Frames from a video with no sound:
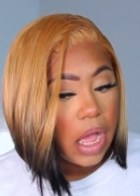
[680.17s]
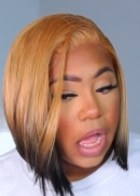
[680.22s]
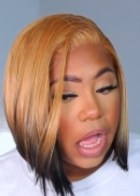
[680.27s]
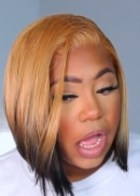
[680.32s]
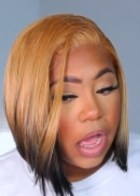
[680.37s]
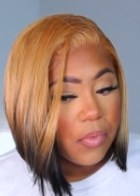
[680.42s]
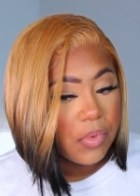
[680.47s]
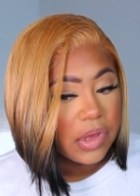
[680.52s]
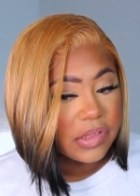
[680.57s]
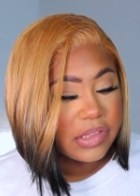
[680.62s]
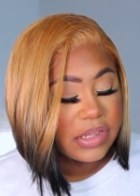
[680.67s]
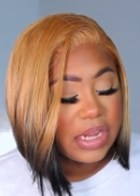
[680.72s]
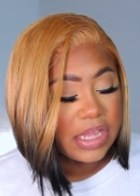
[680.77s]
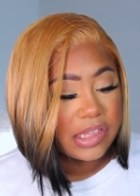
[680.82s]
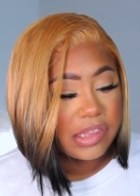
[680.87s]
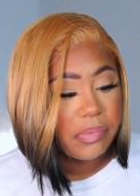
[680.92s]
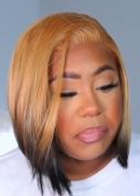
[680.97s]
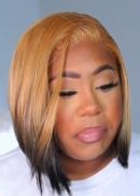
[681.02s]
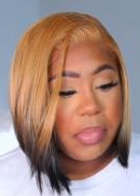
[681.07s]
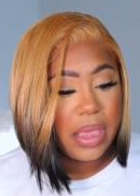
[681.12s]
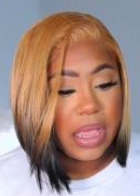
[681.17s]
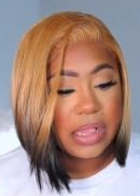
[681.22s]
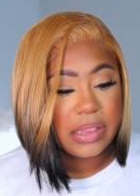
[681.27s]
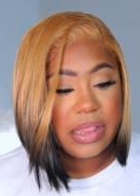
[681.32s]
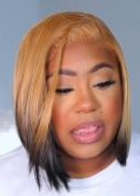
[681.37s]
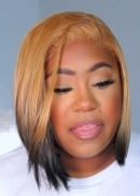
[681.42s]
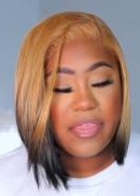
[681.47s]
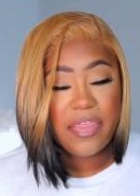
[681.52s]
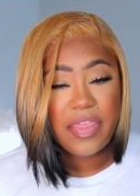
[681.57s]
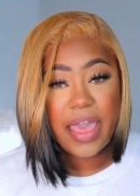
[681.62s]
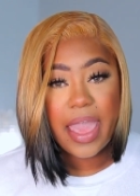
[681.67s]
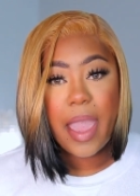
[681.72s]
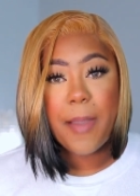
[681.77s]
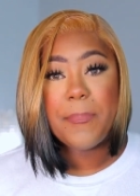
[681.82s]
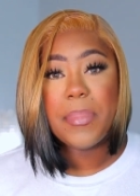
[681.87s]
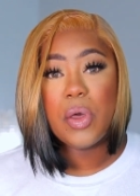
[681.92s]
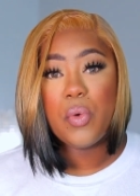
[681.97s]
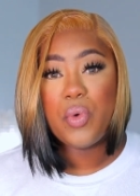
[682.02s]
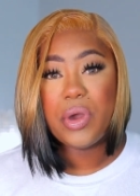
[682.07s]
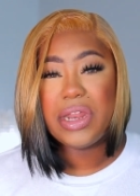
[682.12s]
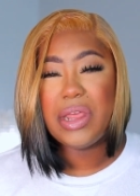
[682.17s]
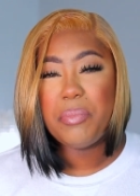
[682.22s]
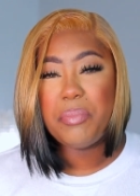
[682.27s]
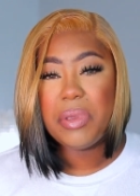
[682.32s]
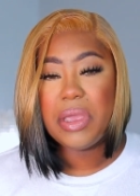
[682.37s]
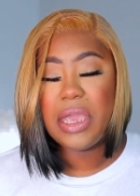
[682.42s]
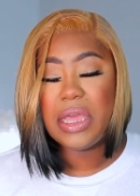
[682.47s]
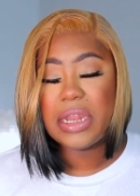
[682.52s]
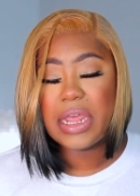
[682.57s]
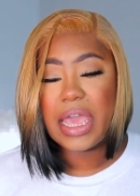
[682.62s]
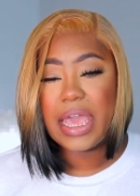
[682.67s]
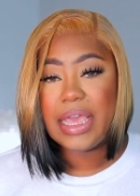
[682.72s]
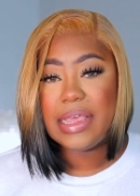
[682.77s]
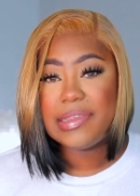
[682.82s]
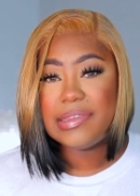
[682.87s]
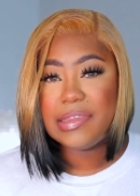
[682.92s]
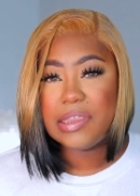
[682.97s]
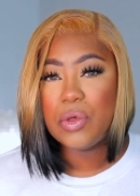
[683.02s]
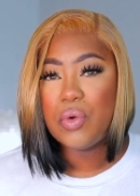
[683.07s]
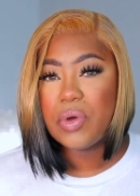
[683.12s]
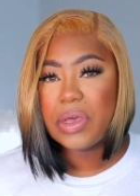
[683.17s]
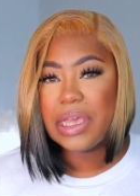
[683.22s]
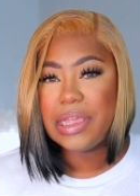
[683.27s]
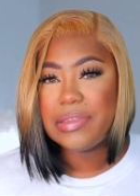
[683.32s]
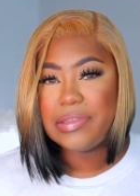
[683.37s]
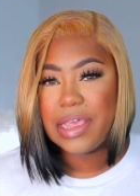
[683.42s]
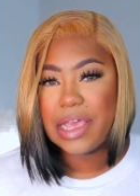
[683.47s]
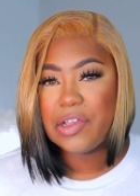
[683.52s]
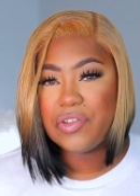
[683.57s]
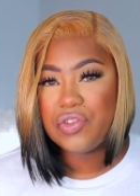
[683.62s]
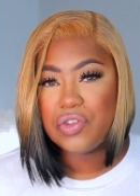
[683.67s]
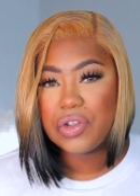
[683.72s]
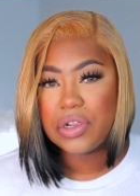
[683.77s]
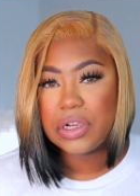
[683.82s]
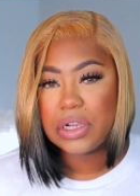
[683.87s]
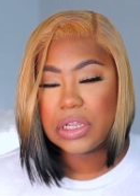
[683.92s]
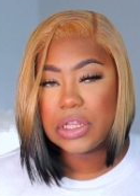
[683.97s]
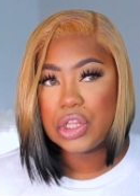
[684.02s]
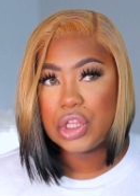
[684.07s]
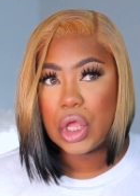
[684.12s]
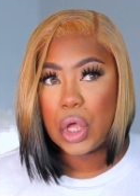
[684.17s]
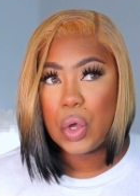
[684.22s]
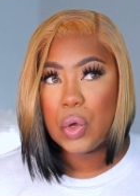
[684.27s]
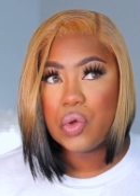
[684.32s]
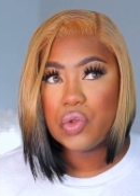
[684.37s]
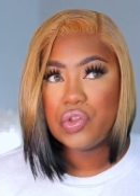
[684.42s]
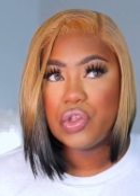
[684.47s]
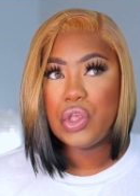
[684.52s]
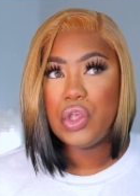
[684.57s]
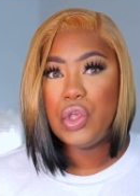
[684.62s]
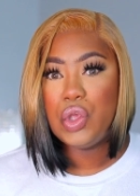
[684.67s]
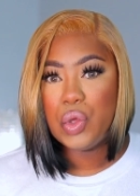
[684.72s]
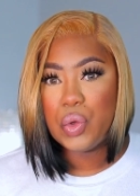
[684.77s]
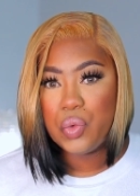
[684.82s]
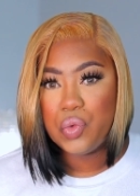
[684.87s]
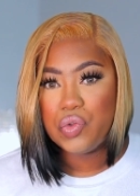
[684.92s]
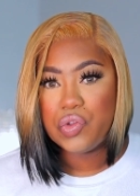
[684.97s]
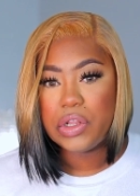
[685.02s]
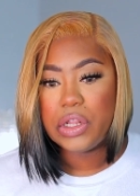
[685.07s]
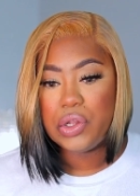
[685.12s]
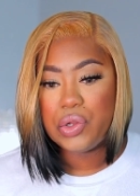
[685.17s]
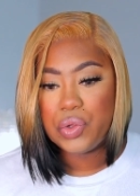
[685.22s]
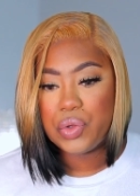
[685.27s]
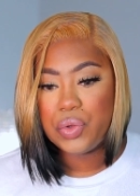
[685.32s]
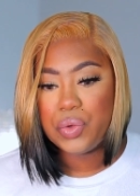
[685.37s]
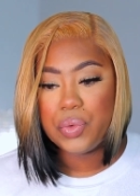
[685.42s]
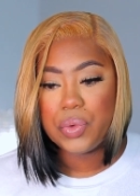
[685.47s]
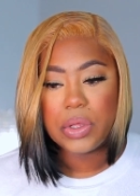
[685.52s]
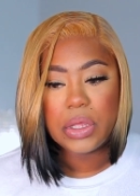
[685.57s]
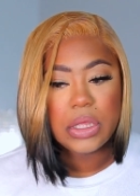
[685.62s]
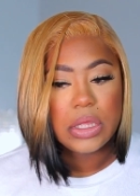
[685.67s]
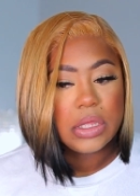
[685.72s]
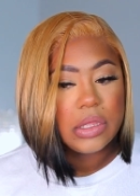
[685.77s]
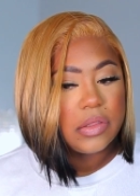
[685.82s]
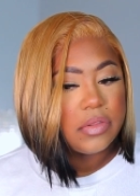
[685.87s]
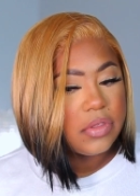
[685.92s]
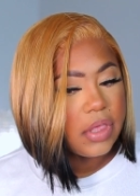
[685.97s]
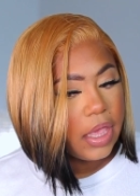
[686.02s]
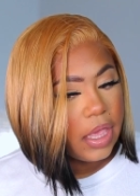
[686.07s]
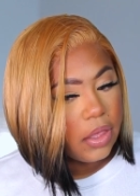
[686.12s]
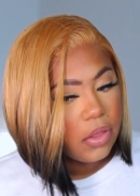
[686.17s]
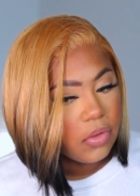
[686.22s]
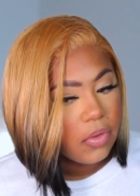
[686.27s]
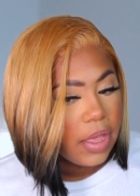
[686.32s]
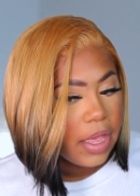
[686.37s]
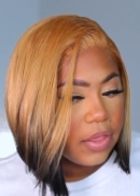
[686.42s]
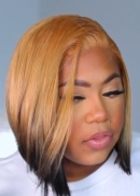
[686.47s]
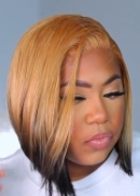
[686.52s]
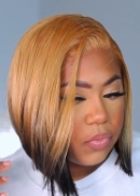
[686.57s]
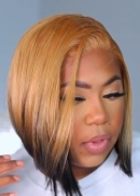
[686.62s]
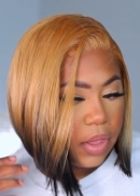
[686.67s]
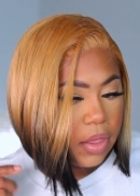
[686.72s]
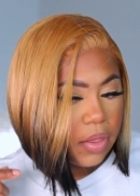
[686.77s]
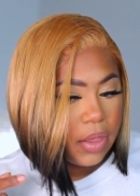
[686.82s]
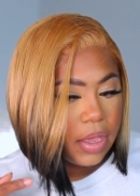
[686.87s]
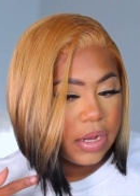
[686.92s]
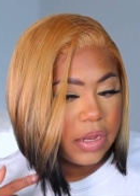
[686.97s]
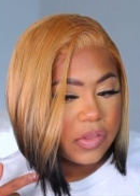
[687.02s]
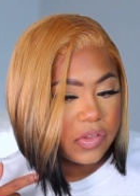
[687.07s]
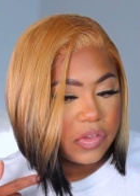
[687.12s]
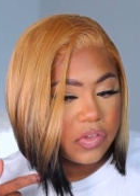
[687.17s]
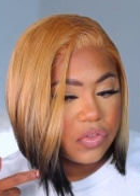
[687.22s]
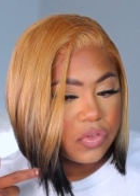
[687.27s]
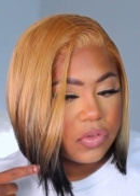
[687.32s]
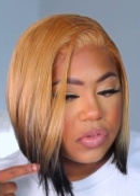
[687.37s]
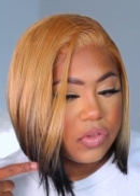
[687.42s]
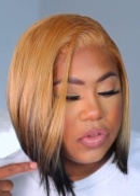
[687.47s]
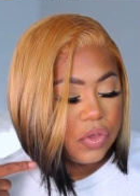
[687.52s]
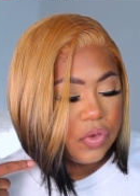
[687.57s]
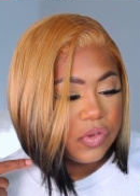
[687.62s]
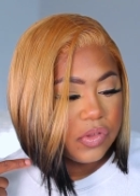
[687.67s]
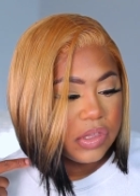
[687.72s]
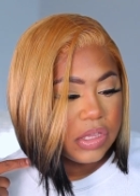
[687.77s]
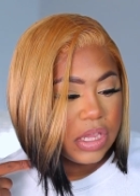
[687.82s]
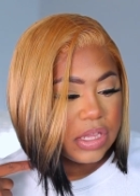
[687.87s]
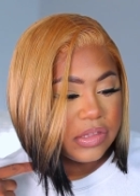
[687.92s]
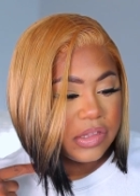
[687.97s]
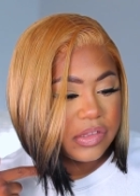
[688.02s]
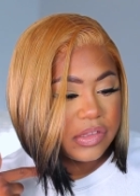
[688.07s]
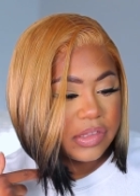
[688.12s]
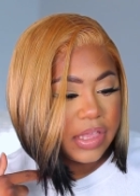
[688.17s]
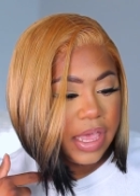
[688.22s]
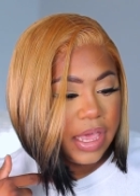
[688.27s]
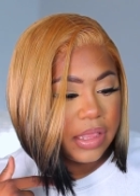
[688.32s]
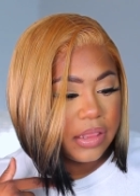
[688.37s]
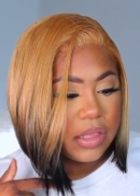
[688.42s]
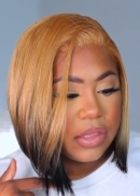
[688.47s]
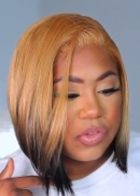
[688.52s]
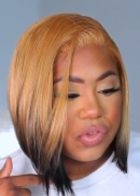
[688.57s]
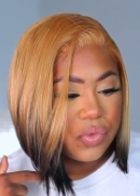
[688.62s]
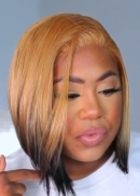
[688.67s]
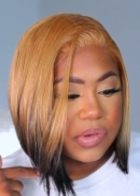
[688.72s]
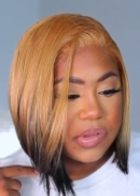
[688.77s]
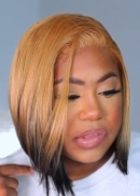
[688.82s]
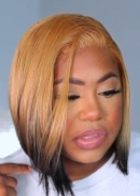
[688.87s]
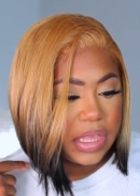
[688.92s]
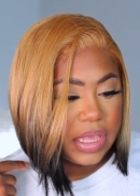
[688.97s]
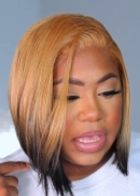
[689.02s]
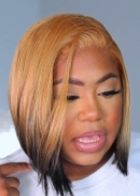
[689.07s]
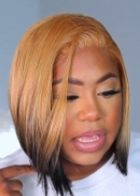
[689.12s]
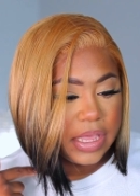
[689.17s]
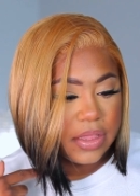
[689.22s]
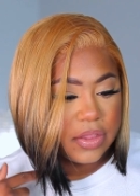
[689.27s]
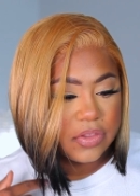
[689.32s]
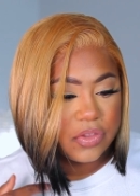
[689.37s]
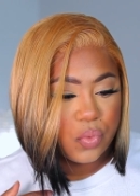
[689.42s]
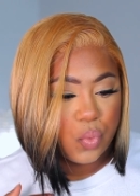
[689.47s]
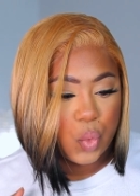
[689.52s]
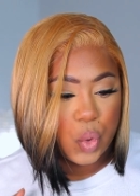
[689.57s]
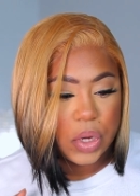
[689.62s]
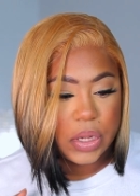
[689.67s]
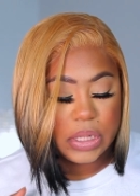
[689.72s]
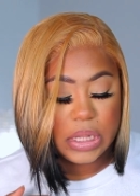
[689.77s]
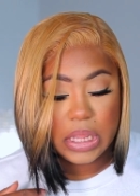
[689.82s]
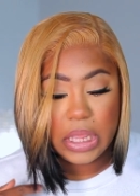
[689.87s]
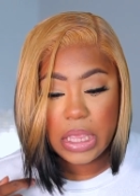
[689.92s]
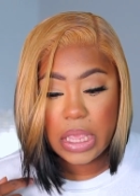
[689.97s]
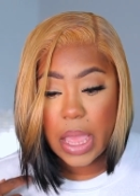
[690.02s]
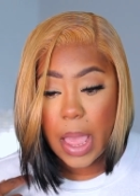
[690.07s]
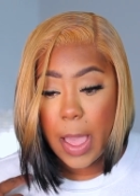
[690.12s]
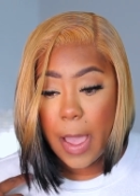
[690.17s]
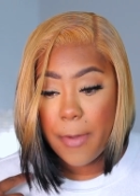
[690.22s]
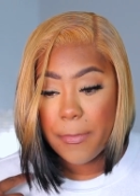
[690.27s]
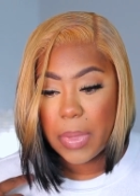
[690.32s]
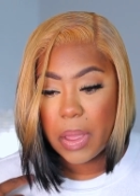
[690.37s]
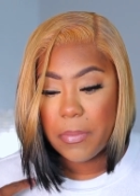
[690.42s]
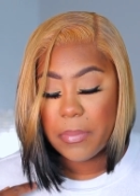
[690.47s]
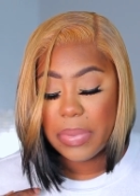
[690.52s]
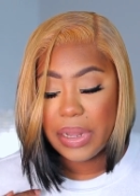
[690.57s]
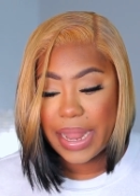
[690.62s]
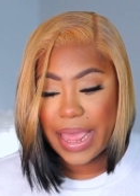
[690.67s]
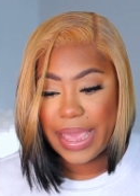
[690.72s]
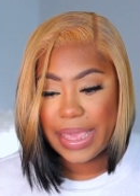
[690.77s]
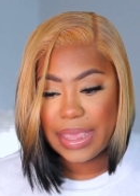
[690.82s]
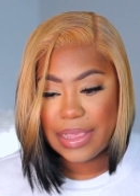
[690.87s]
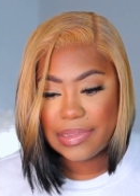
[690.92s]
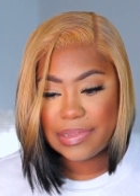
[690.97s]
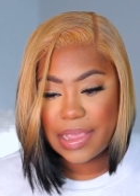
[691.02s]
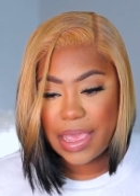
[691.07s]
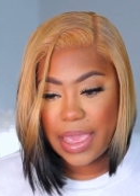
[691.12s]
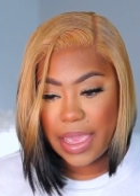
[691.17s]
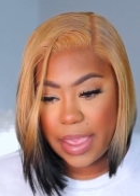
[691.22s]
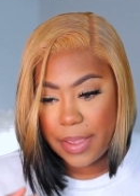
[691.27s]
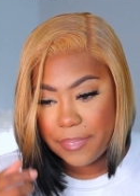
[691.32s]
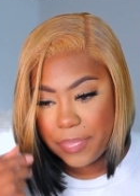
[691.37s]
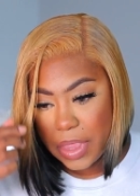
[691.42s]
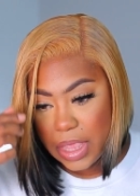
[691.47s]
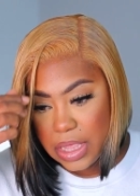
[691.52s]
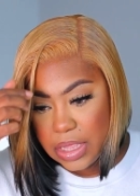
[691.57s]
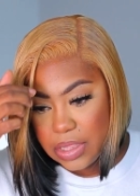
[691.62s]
I wasn't expecting that but with it being a silky texture those usually do tangle as well and it's usually it just tangling towards the ends where the um, black is at